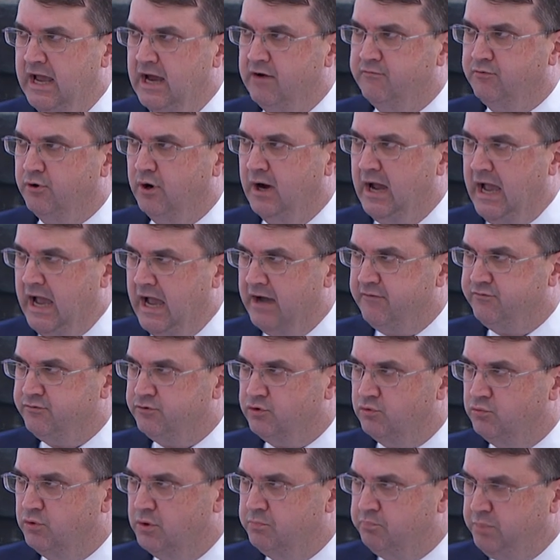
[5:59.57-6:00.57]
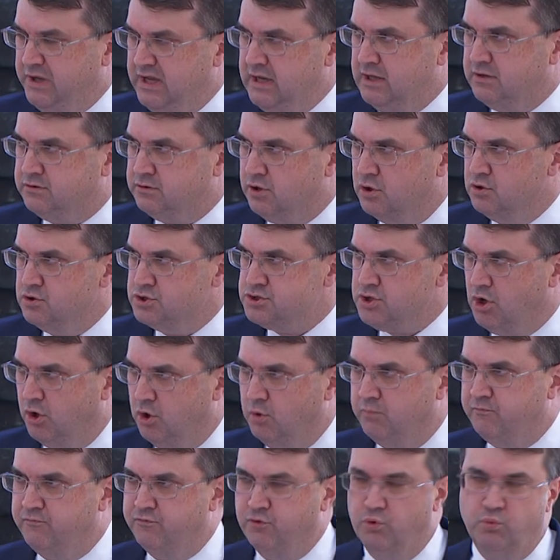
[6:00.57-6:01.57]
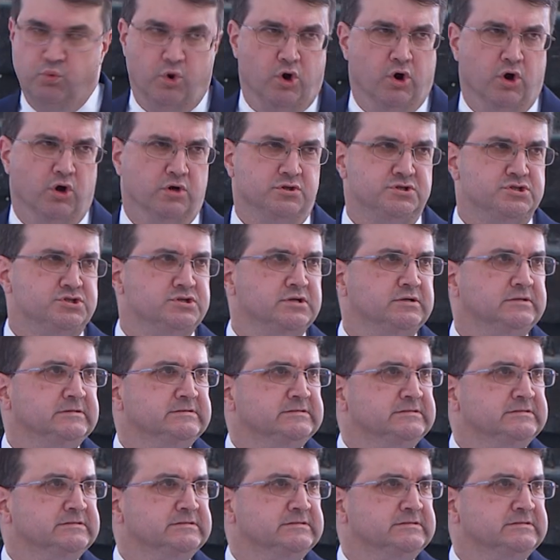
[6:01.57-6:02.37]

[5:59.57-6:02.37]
ever have to repeat those hopeful words